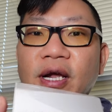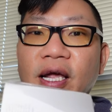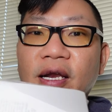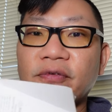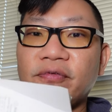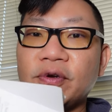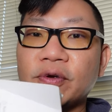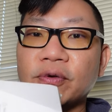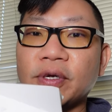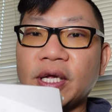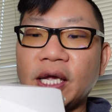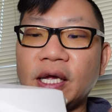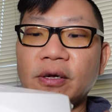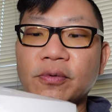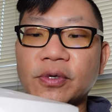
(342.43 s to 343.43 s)
and if you're
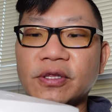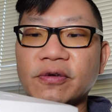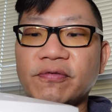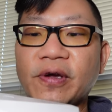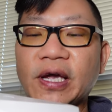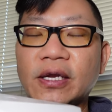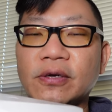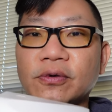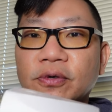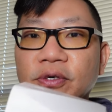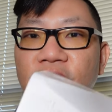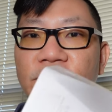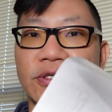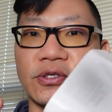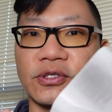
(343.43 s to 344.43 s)
okay with the fan
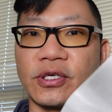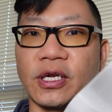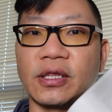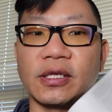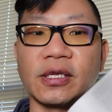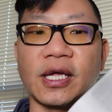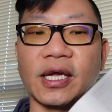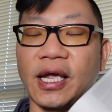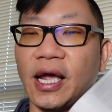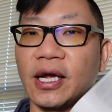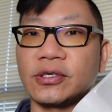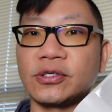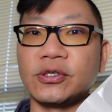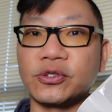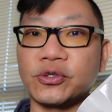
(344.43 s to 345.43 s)
noise, there's nothing like
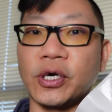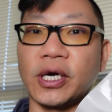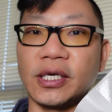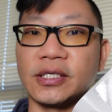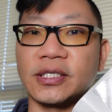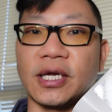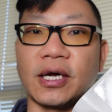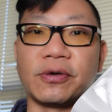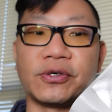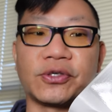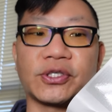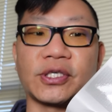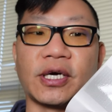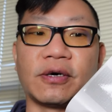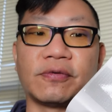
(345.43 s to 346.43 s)
actually trying this out
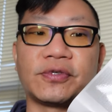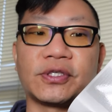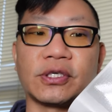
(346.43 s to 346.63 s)
yourself.